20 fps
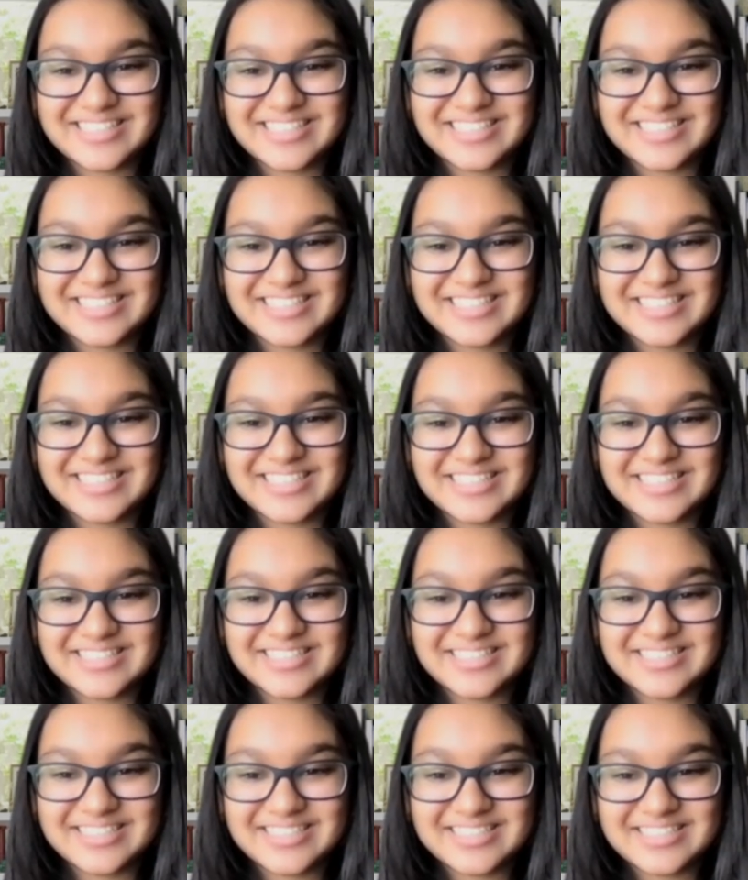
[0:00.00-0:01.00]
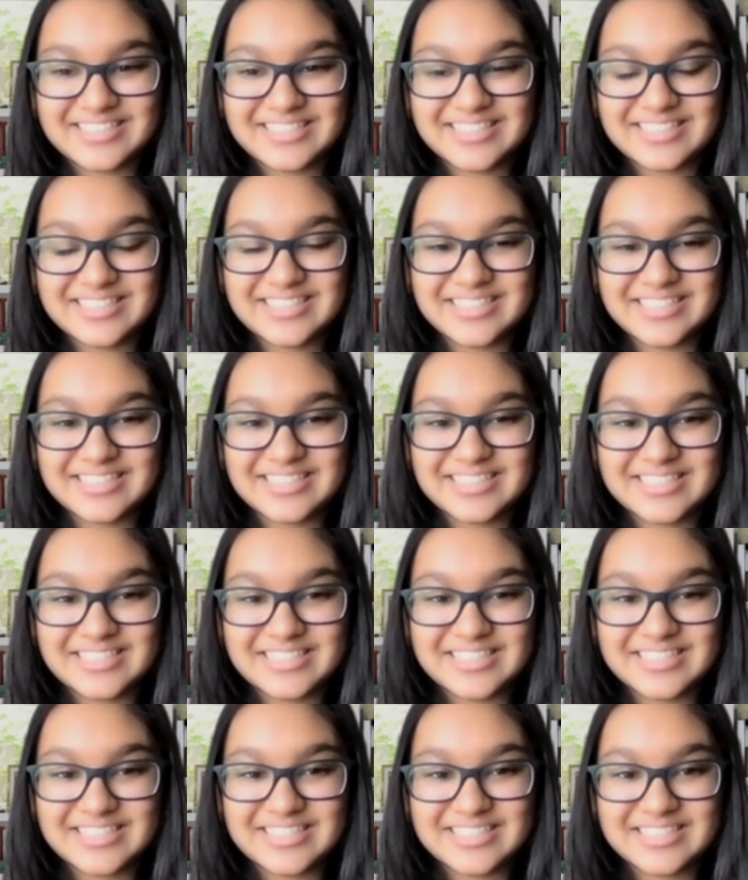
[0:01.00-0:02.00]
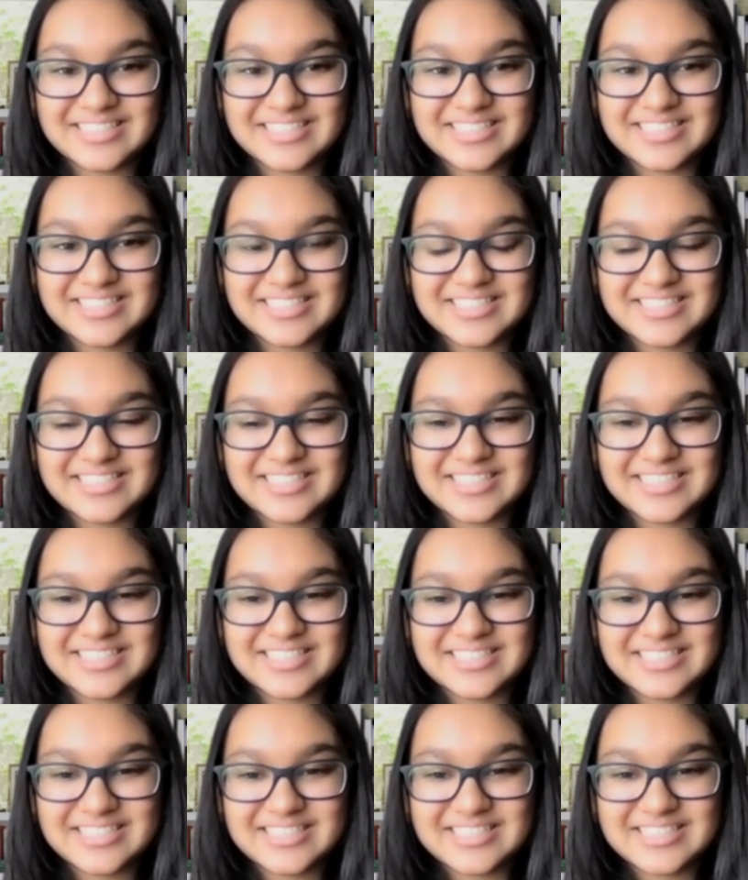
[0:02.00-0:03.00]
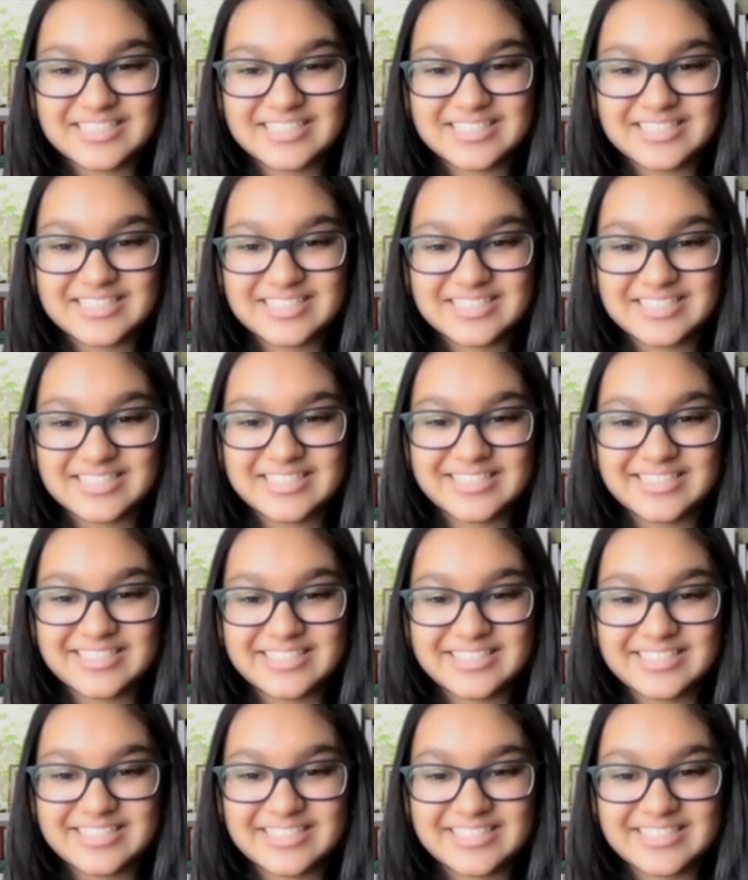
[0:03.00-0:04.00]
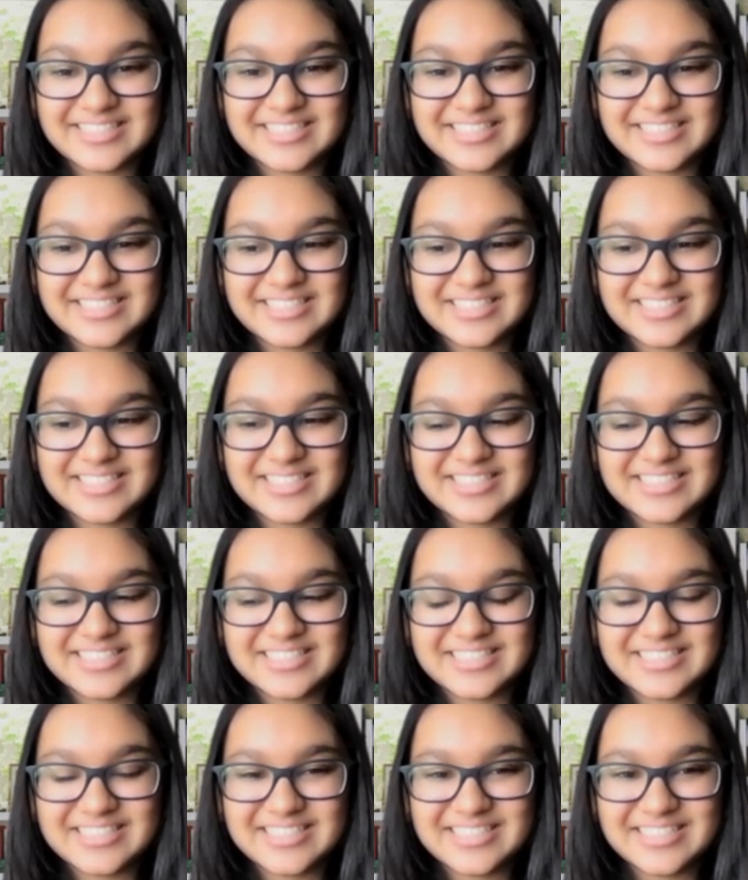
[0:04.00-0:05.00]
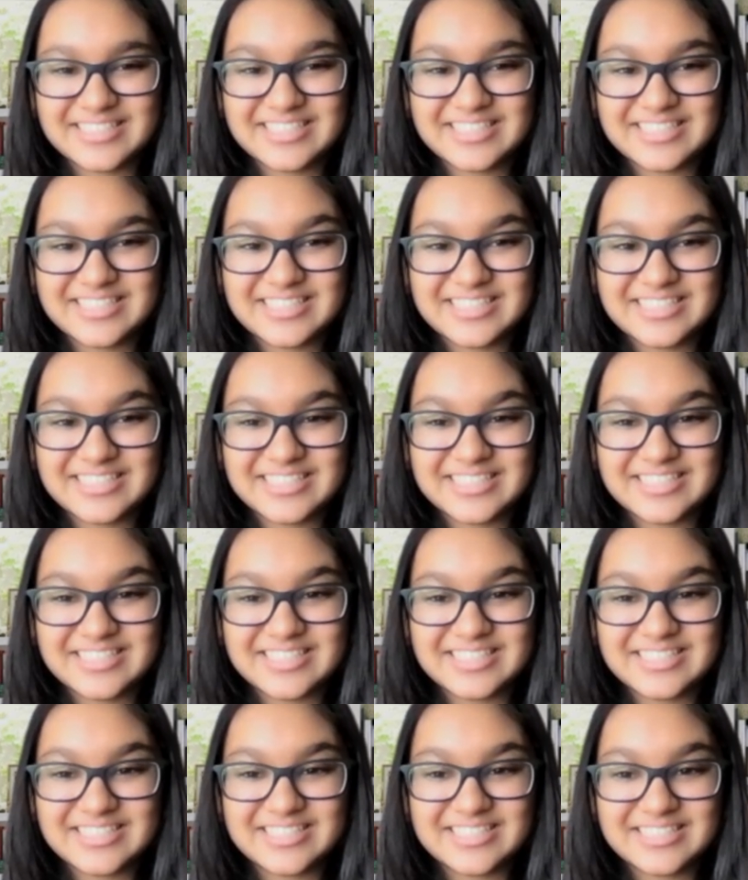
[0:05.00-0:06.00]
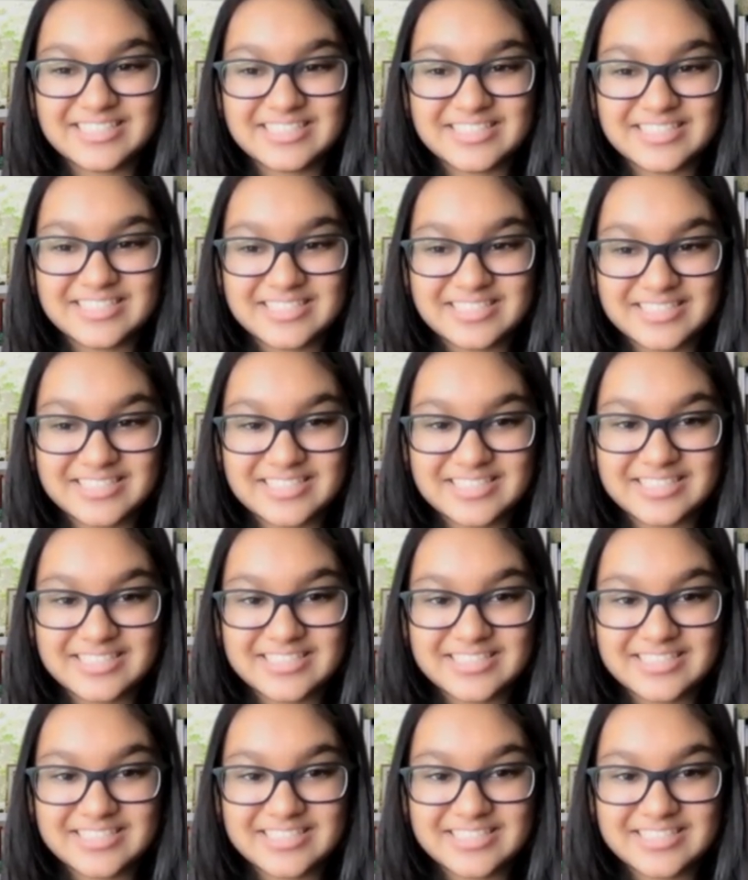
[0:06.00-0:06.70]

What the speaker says: (silent)